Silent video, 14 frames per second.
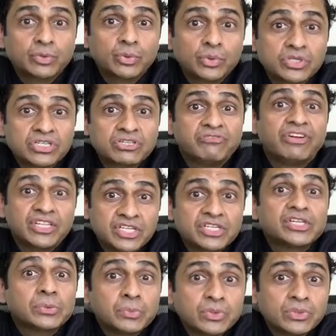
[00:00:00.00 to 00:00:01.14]
fruits,
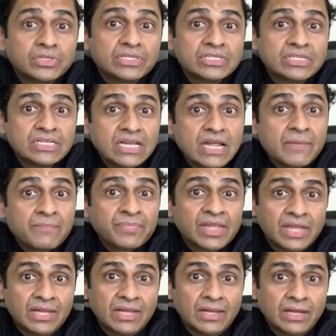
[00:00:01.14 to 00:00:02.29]
vegetables,
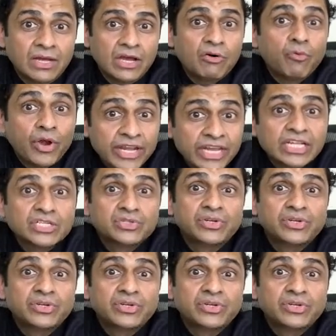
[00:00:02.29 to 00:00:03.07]
avoiding